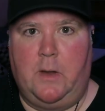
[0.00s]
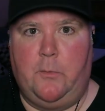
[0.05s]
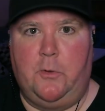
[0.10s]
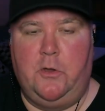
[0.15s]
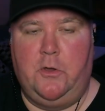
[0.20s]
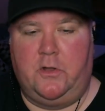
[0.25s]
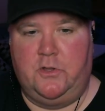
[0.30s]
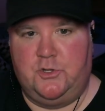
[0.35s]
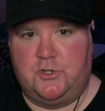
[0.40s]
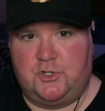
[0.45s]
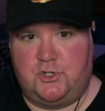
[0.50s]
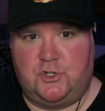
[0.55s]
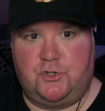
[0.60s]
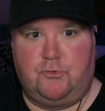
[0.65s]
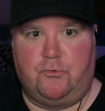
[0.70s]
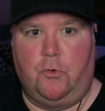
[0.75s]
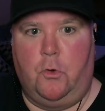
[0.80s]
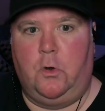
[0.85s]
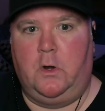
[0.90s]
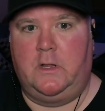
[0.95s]
Where you can just
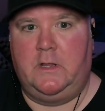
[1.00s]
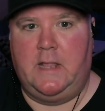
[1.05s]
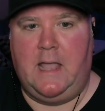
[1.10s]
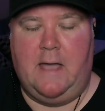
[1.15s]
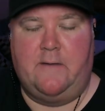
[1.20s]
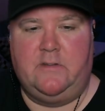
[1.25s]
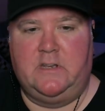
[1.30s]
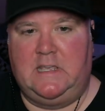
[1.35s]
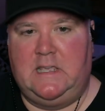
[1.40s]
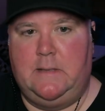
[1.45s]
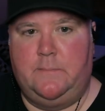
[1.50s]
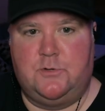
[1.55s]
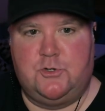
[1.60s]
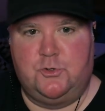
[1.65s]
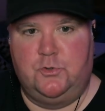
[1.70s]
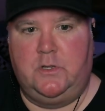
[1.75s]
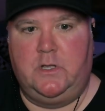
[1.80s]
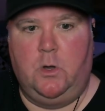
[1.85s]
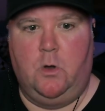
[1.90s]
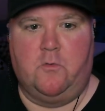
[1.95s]
scroll it and have it keep
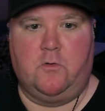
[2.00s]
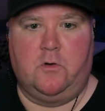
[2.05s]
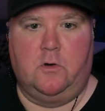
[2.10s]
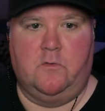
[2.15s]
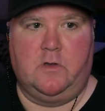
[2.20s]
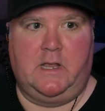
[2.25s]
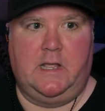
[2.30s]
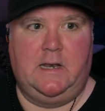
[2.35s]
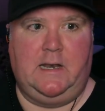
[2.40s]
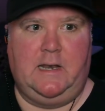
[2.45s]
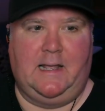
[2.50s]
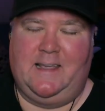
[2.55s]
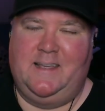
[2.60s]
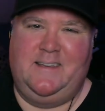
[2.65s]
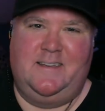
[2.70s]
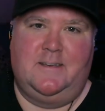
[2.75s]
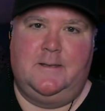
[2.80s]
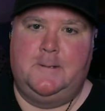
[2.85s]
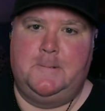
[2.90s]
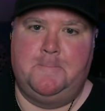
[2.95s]
shooting over and over again. Like,
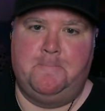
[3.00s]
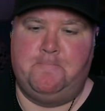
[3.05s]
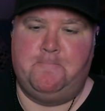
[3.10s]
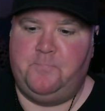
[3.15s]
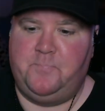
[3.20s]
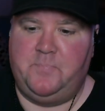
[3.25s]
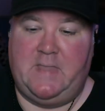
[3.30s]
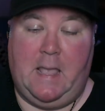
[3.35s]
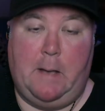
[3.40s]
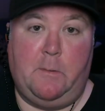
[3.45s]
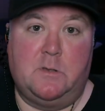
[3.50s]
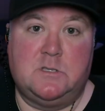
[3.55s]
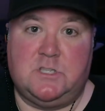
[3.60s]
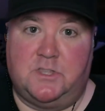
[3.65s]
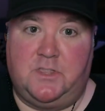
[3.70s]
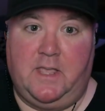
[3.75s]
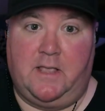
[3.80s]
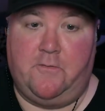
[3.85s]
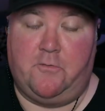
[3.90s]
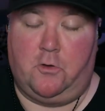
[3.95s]
that was the
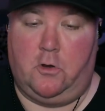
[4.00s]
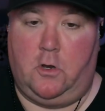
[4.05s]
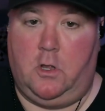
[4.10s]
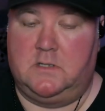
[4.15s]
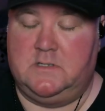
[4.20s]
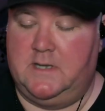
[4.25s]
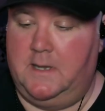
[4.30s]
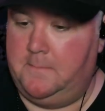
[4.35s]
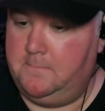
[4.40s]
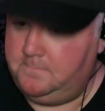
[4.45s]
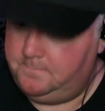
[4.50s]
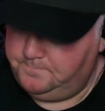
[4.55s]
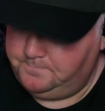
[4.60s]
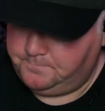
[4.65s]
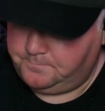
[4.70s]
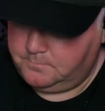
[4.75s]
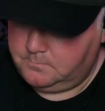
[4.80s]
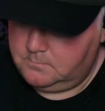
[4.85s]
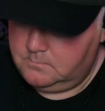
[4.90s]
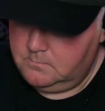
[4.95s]
thing for a long time.
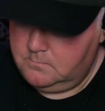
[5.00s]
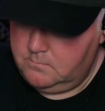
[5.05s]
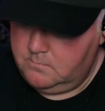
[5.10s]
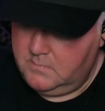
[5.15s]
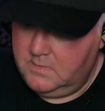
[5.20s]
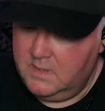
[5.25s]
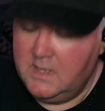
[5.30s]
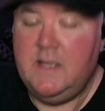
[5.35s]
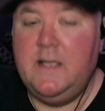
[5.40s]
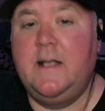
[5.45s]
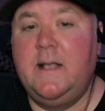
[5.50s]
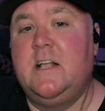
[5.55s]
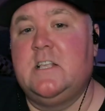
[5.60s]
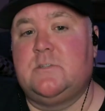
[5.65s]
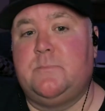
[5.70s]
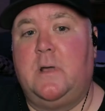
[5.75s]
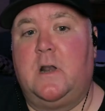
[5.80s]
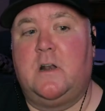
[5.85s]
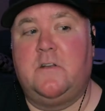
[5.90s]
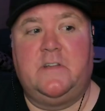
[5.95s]
As a
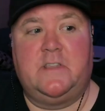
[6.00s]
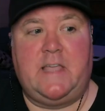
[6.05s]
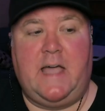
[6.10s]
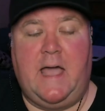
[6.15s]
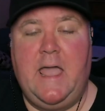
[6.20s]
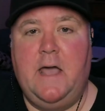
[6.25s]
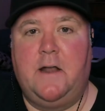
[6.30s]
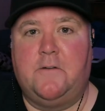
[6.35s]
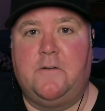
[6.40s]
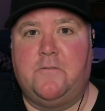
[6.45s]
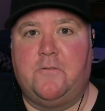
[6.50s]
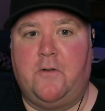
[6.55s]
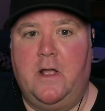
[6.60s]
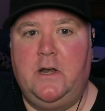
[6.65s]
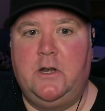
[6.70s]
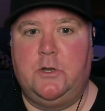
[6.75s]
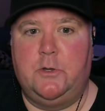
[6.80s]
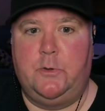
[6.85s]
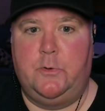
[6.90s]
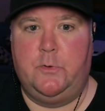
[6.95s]
matter of fact, I had a
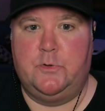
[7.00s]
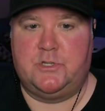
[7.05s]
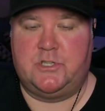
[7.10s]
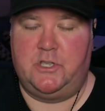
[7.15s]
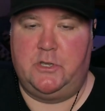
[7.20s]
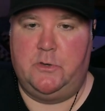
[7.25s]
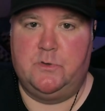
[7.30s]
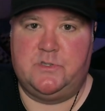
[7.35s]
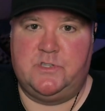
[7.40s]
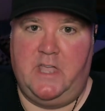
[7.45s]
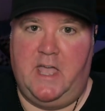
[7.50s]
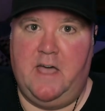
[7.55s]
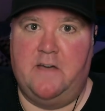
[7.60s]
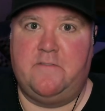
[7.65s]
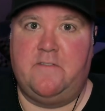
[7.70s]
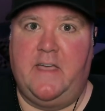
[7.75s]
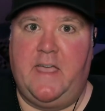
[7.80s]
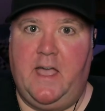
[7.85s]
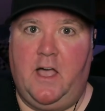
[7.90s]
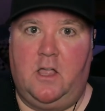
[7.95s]
friend who used to use the
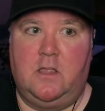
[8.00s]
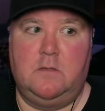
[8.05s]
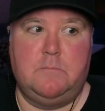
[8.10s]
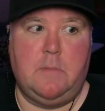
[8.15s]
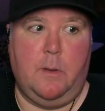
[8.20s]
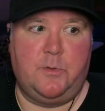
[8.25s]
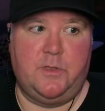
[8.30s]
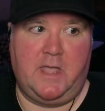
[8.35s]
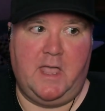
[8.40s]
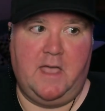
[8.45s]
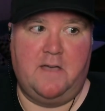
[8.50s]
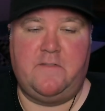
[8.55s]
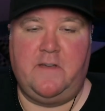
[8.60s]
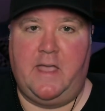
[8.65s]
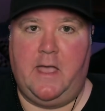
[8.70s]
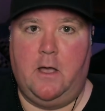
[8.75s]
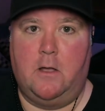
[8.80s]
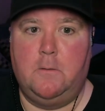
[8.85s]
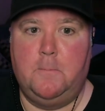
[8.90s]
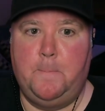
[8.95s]
FAL. Remember the
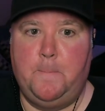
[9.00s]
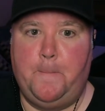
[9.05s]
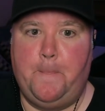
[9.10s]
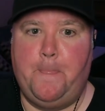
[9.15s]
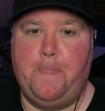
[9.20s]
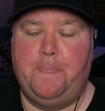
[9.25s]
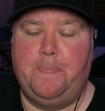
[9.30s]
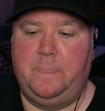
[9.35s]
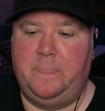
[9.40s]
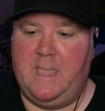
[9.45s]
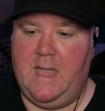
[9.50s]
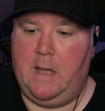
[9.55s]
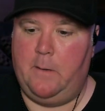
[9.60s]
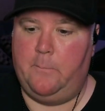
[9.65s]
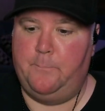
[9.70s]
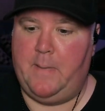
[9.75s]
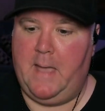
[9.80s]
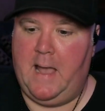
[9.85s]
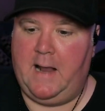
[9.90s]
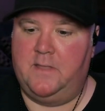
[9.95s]
FAL? That
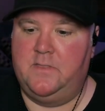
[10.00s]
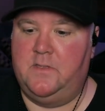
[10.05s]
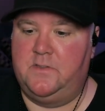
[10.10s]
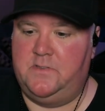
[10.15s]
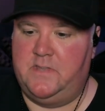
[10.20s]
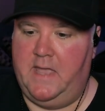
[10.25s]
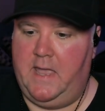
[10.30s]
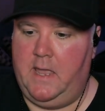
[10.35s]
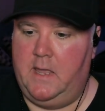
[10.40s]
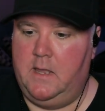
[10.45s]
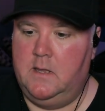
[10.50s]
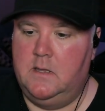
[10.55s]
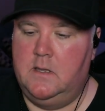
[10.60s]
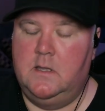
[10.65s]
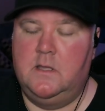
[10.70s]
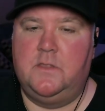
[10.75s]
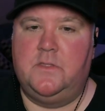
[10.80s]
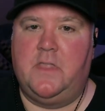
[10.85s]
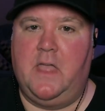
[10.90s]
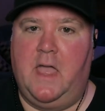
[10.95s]
back in the day,
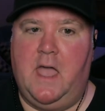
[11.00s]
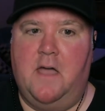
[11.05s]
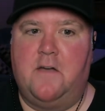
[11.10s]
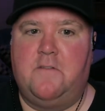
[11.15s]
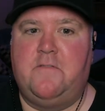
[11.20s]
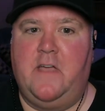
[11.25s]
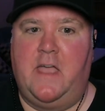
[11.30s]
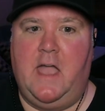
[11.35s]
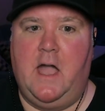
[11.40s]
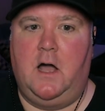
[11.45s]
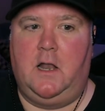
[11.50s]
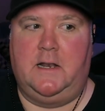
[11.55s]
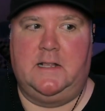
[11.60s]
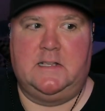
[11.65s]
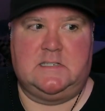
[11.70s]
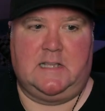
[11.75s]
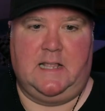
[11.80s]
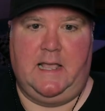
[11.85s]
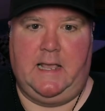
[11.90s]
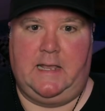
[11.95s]
the FAL
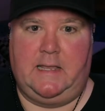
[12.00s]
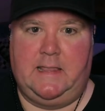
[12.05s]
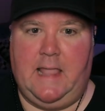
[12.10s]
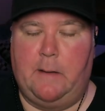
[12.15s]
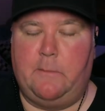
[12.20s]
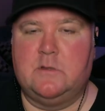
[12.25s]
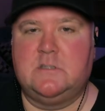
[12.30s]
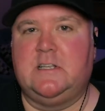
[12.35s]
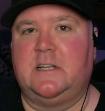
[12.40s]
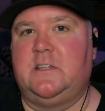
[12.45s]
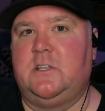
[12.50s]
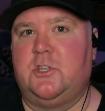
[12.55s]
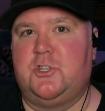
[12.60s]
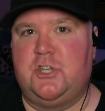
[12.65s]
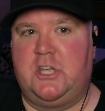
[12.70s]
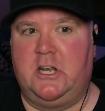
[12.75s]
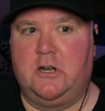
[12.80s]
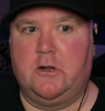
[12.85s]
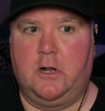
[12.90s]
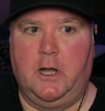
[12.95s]
was like the
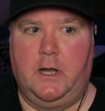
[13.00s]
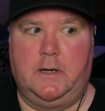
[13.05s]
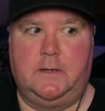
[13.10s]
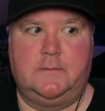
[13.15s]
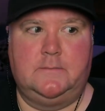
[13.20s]
cheater gun.